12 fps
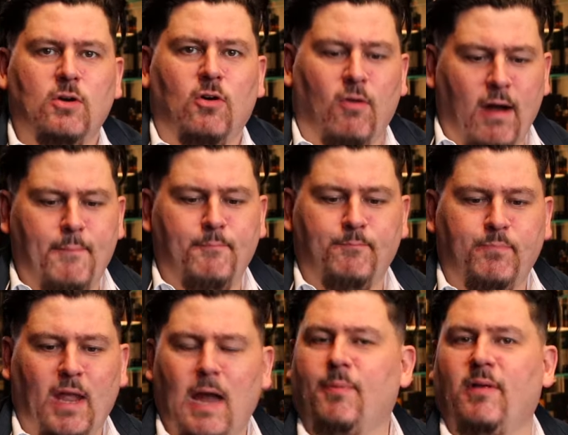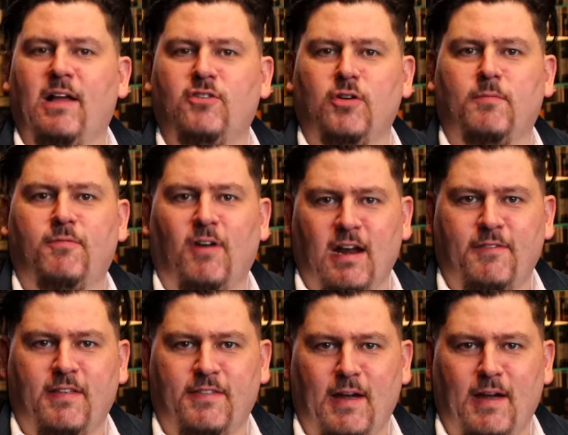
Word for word: All right, April outturn, Friday, 5th of